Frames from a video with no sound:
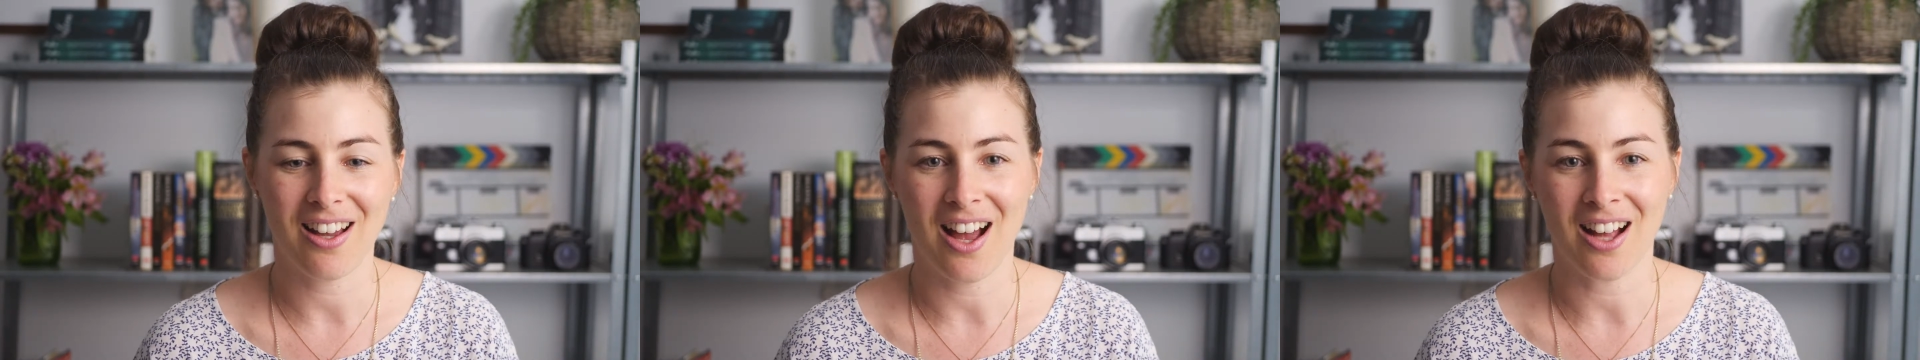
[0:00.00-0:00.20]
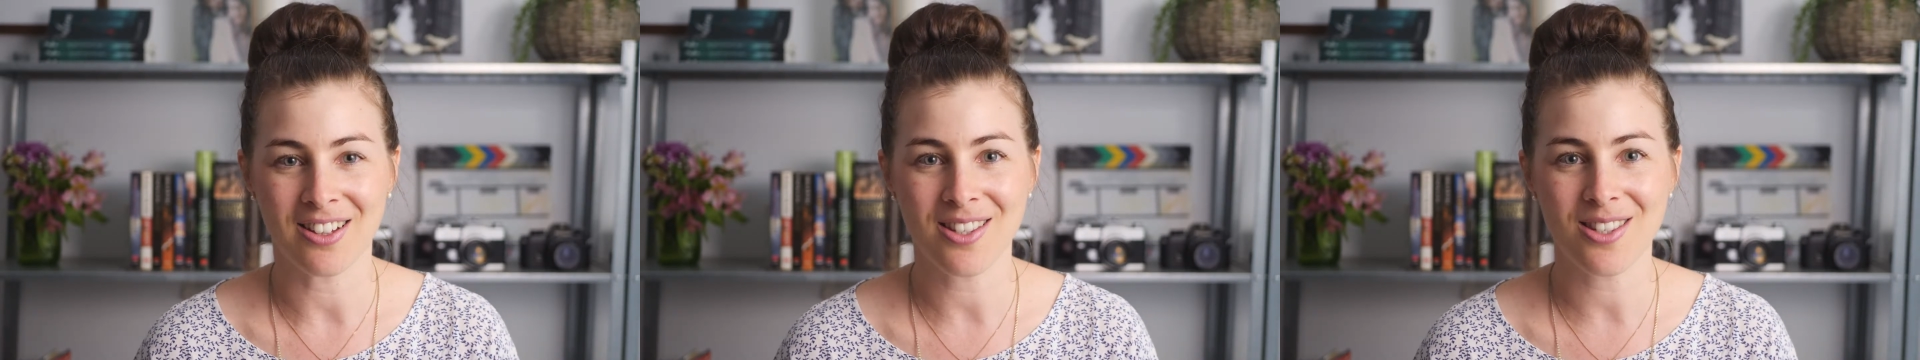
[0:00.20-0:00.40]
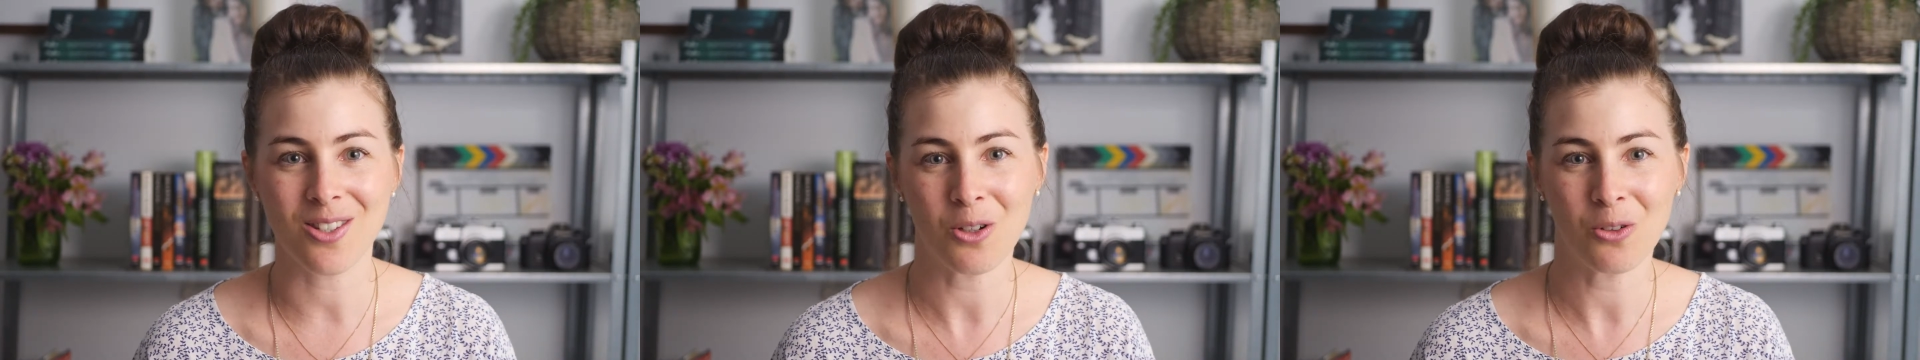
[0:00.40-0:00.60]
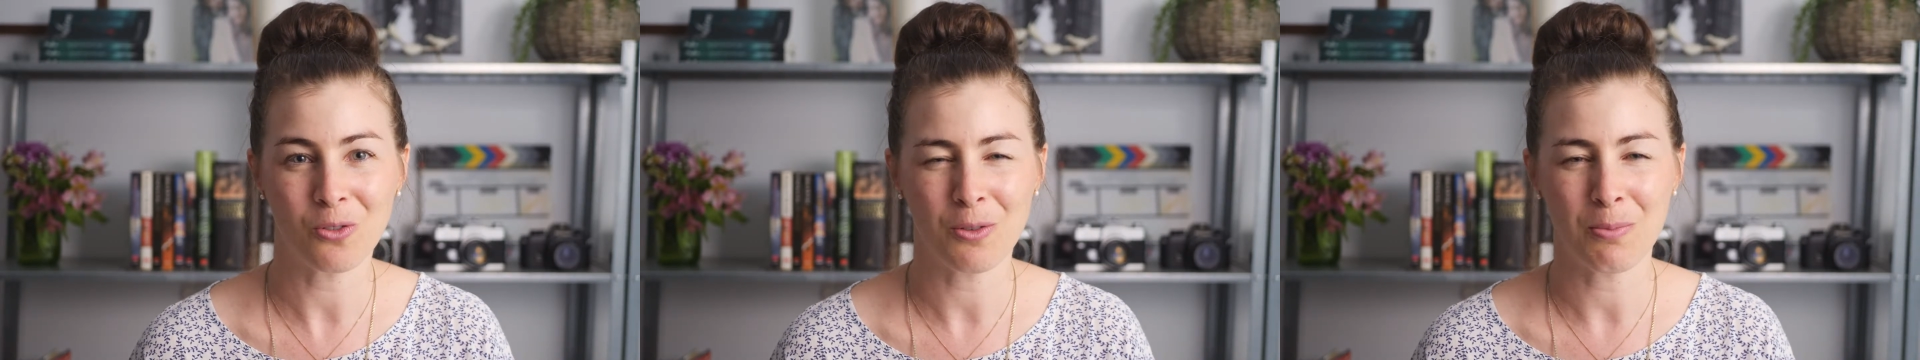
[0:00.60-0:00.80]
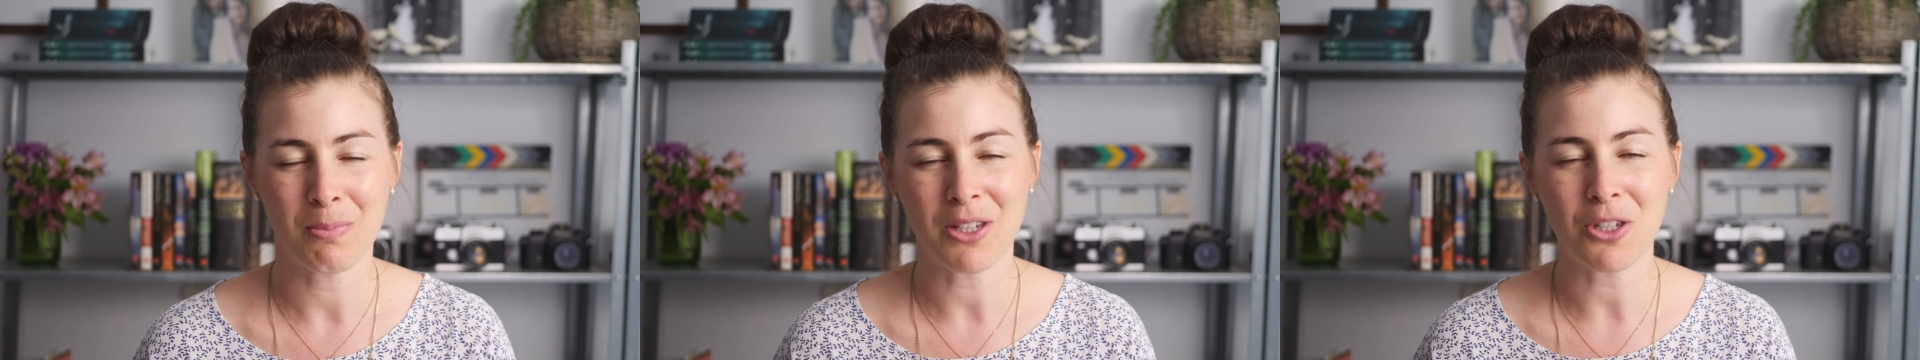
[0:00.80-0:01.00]

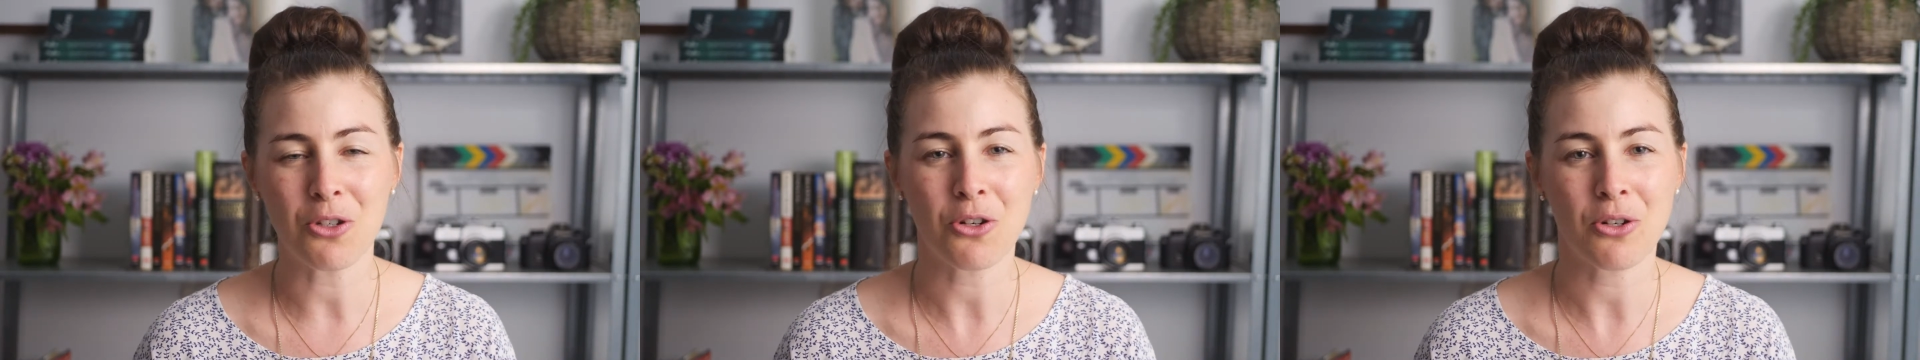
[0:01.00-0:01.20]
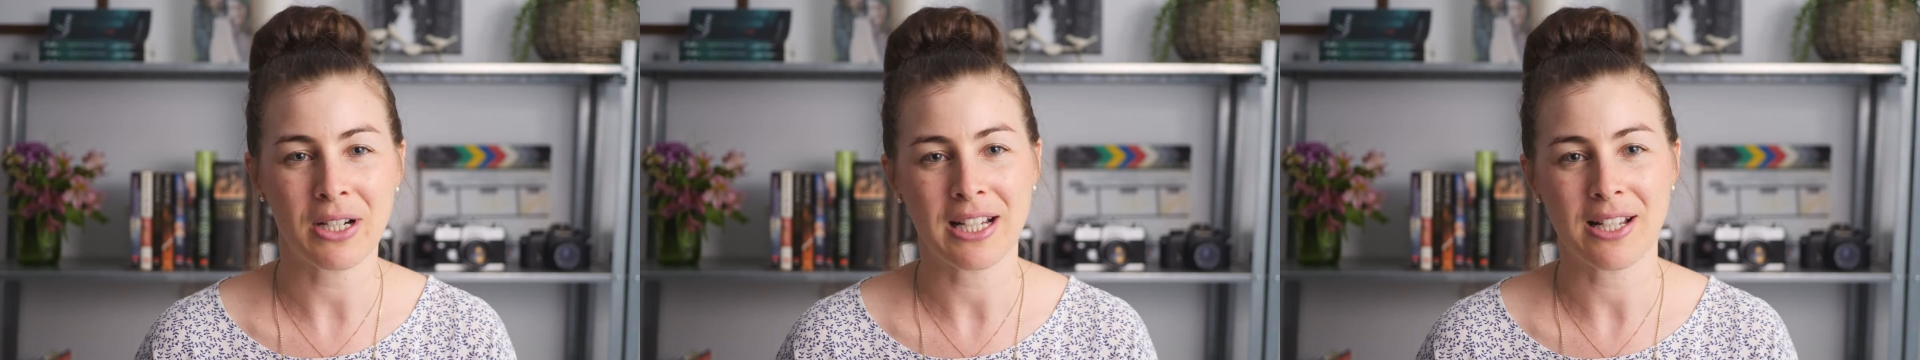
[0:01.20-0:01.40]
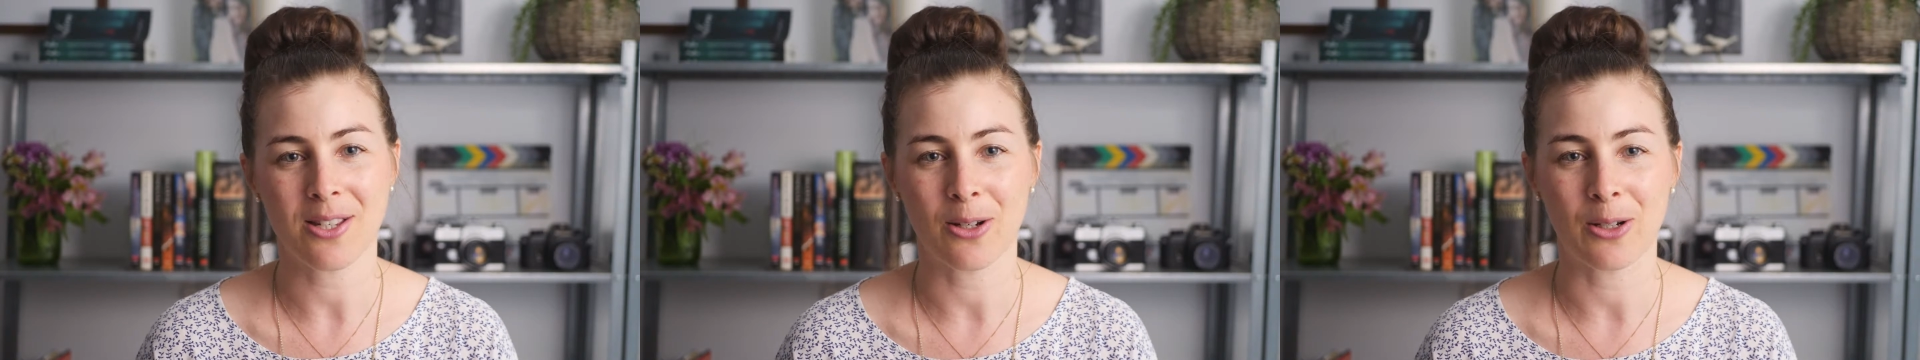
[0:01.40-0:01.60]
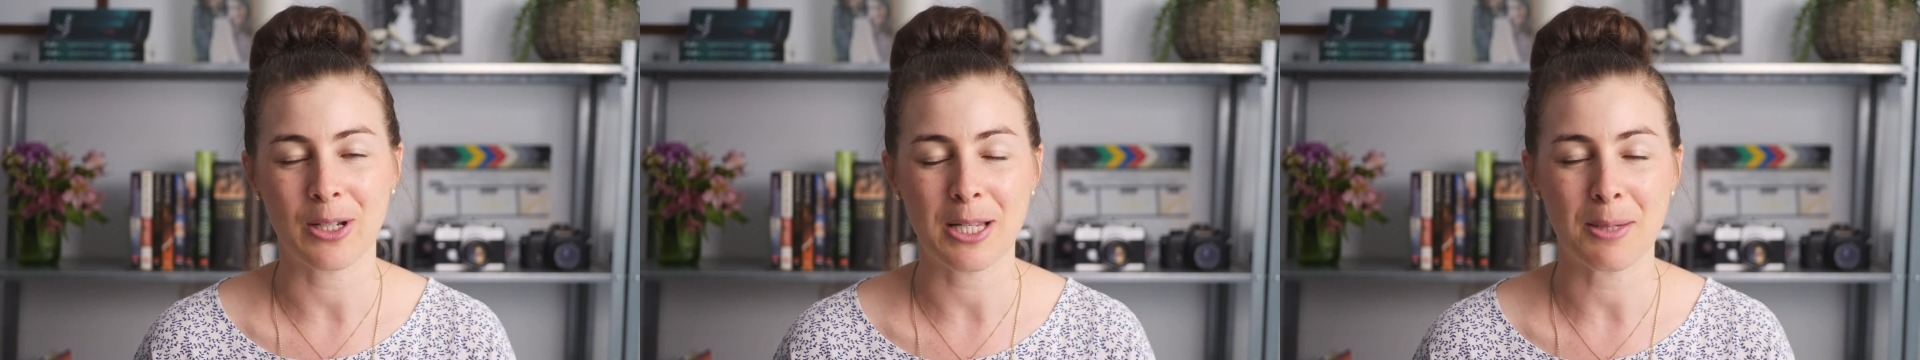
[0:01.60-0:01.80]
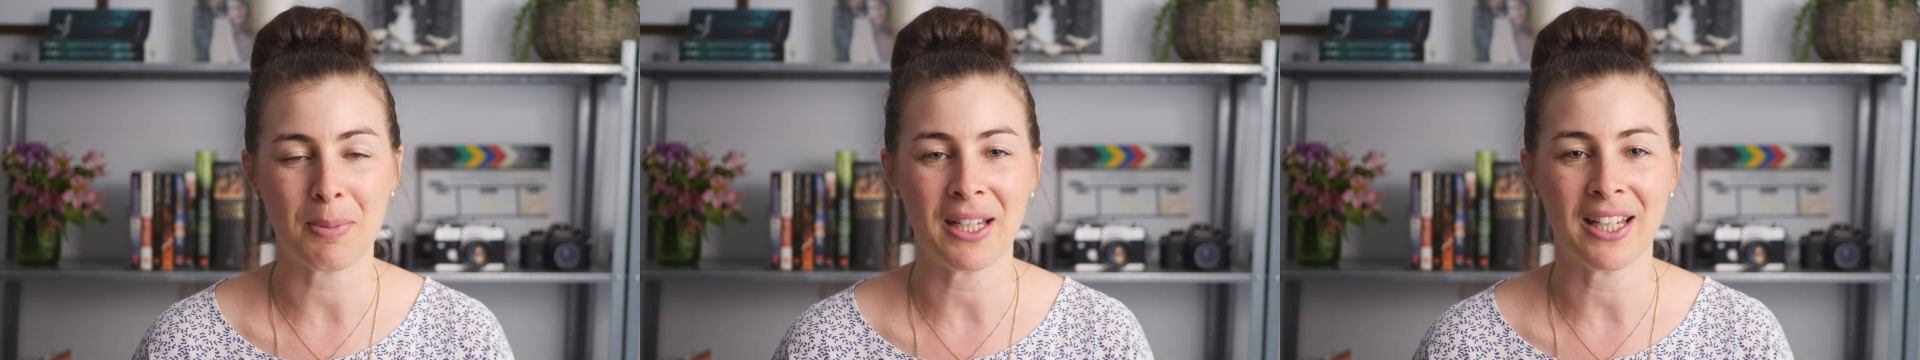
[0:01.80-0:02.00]
unsolved mystery, so to
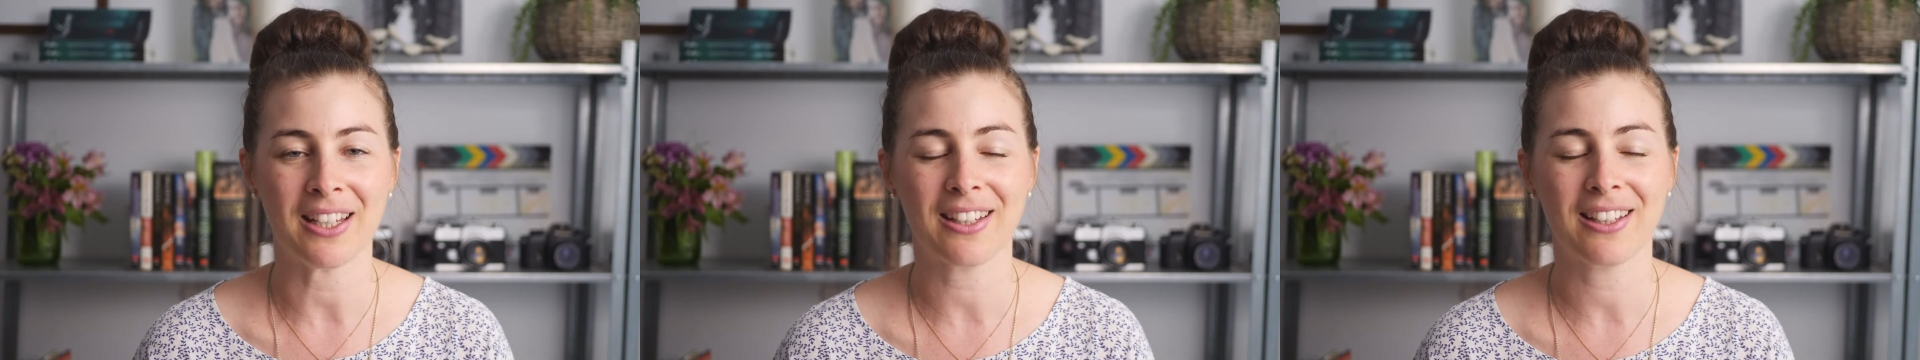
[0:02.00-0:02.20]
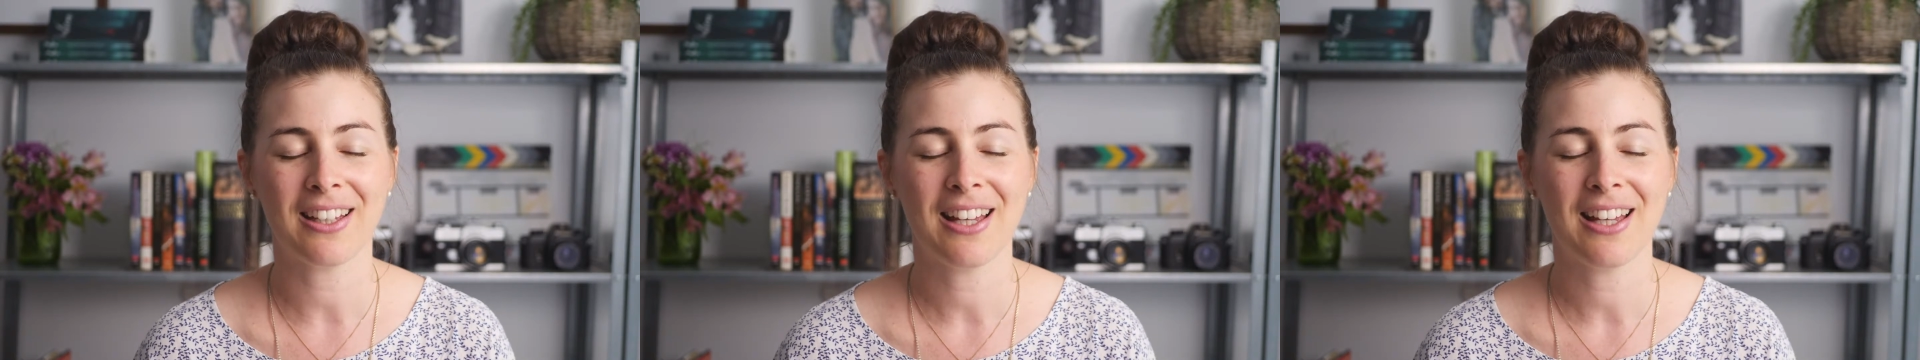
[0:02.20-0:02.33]
speak.